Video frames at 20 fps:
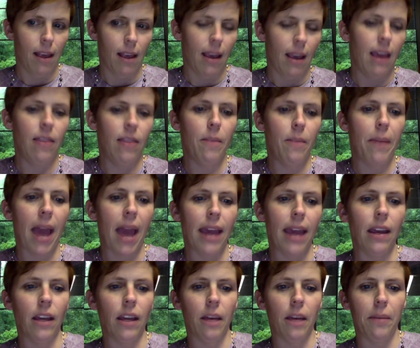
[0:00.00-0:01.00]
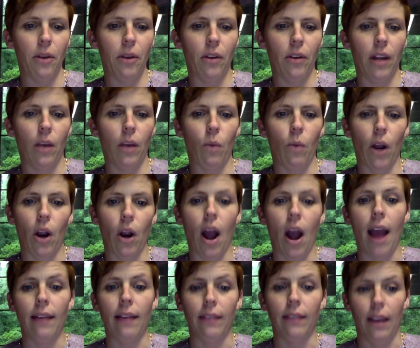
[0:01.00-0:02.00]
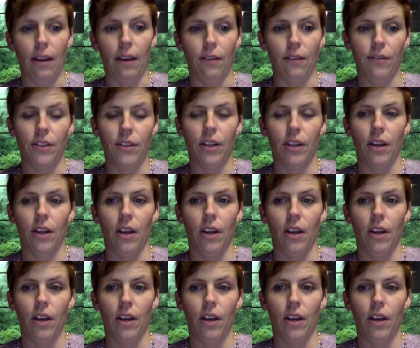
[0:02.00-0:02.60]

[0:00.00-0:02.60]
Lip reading: in the pagan community where I lived